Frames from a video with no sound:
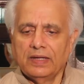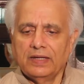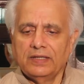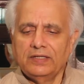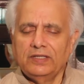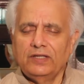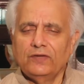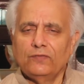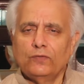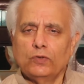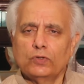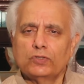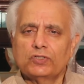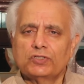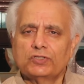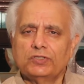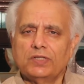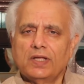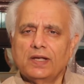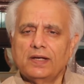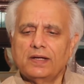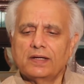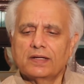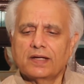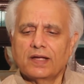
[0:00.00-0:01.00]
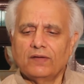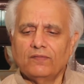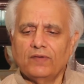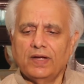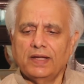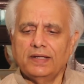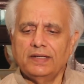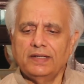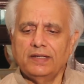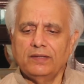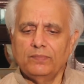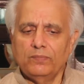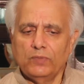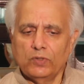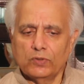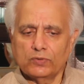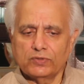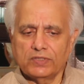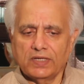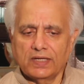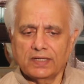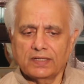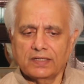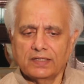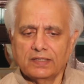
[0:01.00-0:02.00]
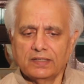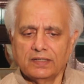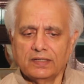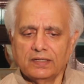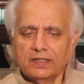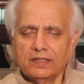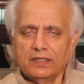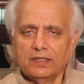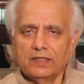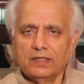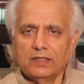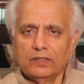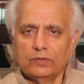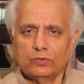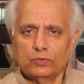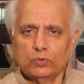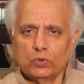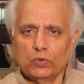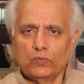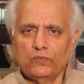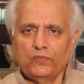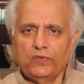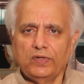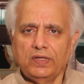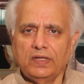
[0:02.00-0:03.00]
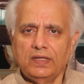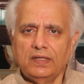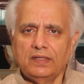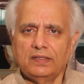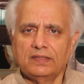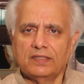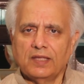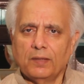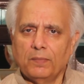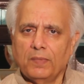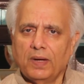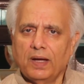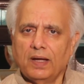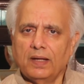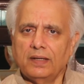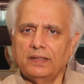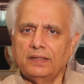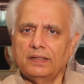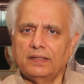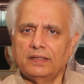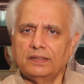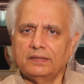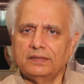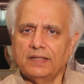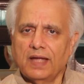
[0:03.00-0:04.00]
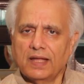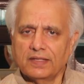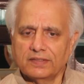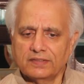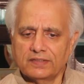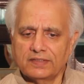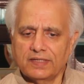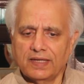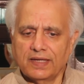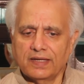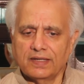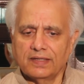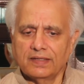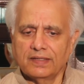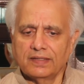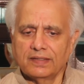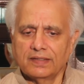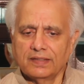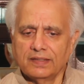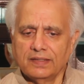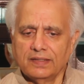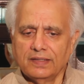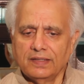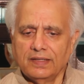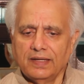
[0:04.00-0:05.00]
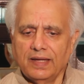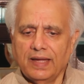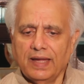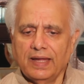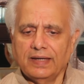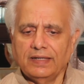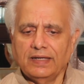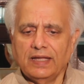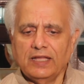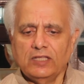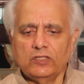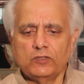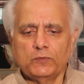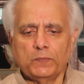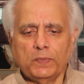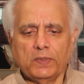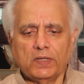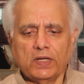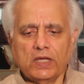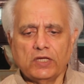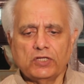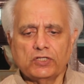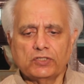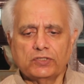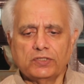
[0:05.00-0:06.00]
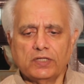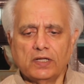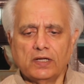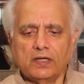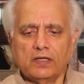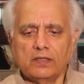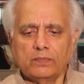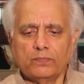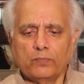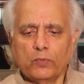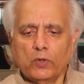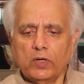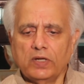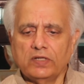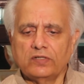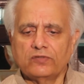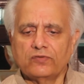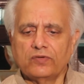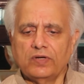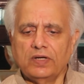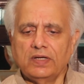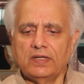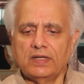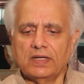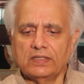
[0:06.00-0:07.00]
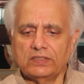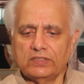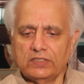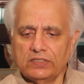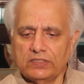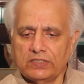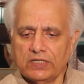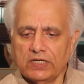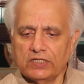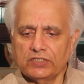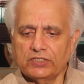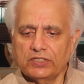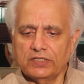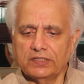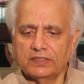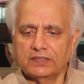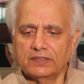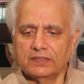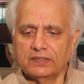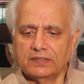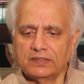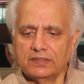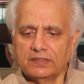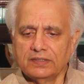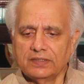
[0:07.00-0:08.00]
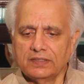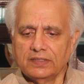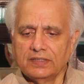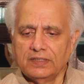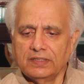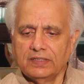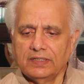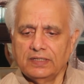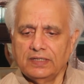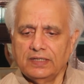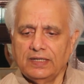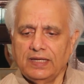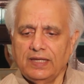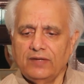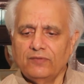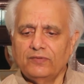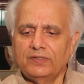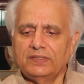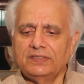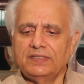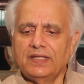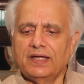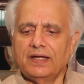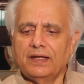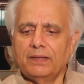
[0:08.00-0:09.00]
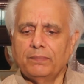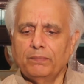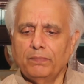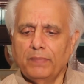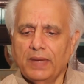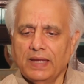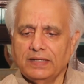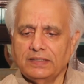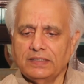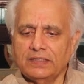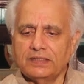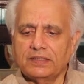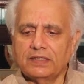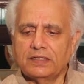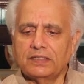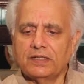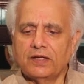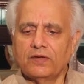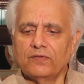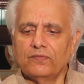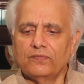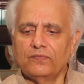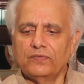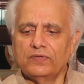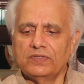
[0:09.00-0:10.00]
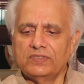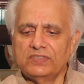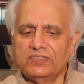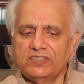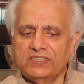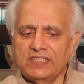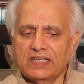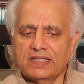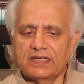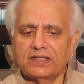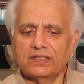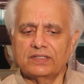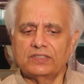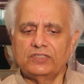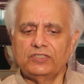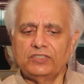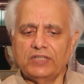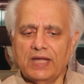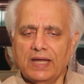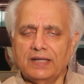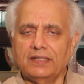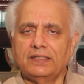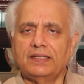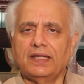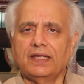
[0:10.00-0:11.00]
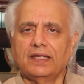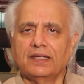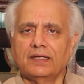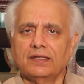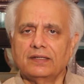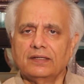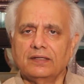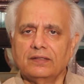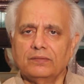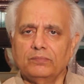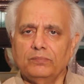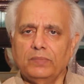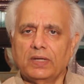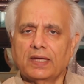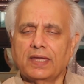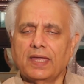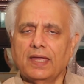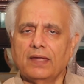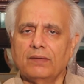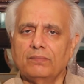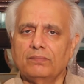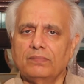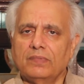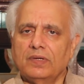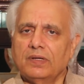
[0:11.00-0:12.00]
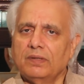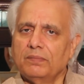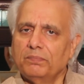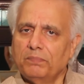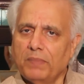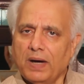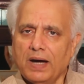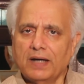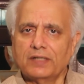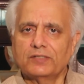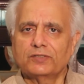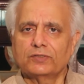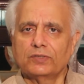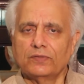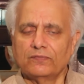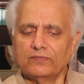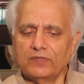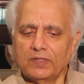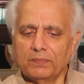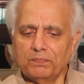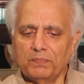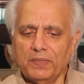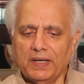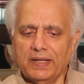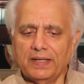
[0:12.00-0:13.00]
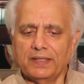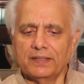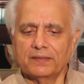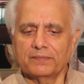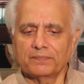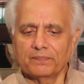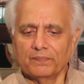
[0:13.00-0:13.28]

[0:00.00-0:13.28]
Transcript: Devotional Qawwali music, Sufi dhamal dancing, and inspirational poetry recitation, even the meditative zikr chanting became parts of the play.